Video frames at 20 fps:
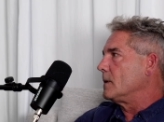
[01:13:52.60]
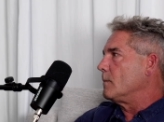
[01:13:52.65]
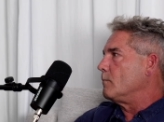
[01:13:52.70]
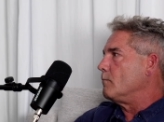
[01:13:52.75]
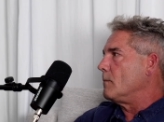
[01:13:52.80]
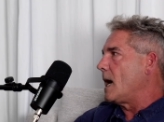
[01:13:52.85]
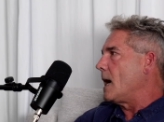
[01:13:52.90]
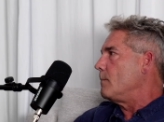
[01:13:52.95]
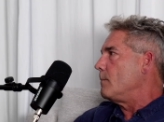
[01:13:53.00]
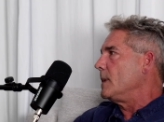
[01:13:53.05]

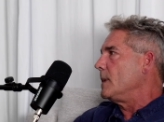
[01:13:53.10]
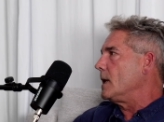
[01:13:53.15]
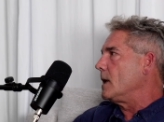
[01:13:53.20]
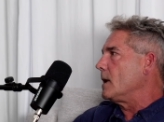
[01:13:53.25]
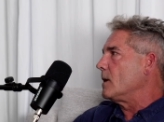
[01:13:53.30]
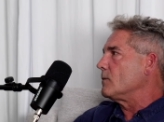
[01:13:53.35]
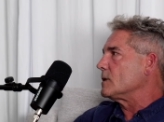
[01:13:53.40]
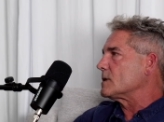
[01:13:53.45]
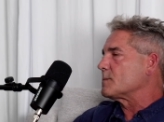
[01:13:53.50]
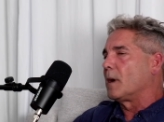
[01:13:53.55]
My
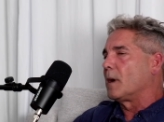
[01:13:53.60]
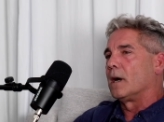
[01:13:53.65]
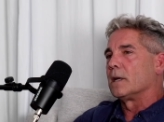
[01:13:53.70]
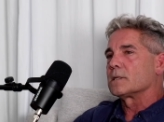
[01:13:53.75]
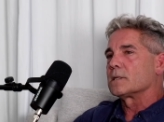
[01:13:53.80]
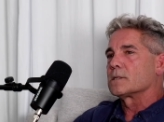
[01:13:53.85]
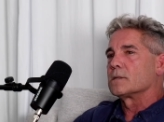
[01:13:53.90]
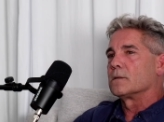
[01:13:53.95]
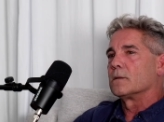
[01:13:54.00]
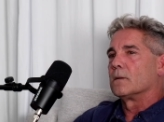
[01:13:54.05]
immediate
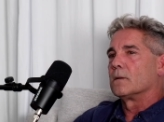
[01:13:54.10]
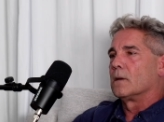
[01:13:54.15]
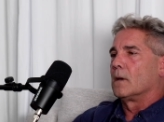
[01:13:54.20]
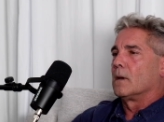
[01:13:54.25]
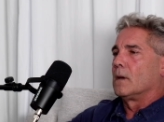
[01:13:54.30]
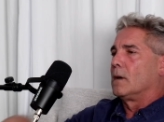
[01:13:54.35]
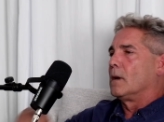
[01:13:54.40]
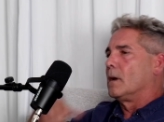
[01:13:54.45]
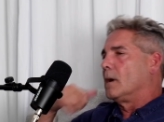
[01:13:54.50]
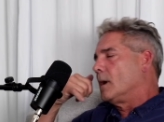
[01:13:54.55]
response,
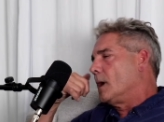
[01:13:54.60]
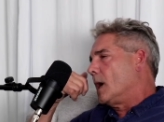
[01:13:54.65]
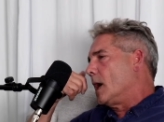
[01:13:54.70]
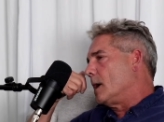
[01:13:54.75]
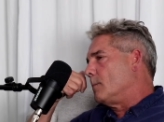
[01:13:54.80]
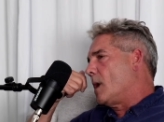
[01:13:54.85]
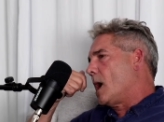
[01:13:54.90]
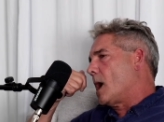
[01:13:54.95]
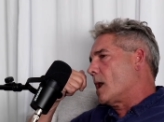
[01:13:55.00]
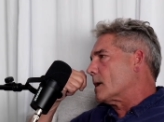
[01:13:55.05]
hey,
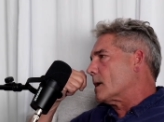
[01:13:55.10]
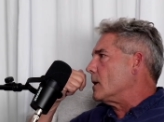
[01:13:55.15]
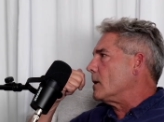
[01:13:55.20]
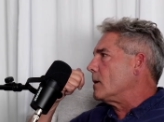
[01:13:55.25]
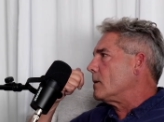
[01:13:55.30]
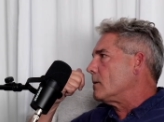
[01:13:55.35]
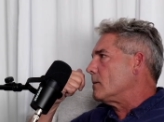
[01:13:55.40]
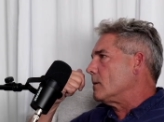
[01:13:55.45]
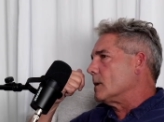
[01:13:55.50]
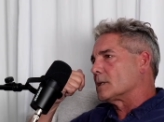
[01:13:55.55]
Monica,
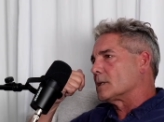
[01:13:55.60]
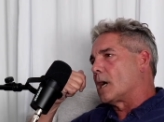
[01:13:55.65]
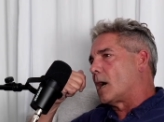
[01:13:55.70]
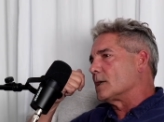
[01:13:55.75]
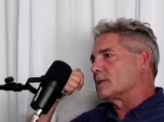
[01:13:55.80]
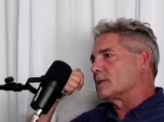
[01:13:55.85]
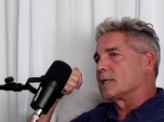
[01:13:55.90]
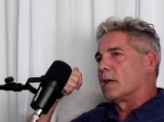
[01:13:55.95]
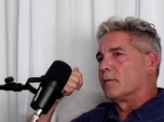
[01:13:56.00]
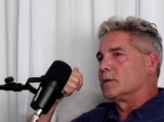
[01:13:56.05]
let's hire
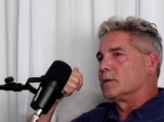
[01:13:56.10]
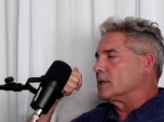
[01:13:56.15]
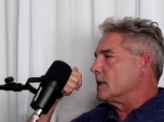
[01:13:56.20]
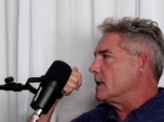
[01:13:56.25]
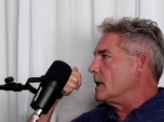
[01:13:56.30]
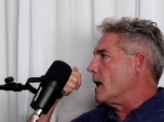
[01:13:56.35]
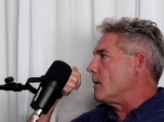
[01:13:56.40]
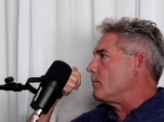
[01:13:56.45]
17 of them.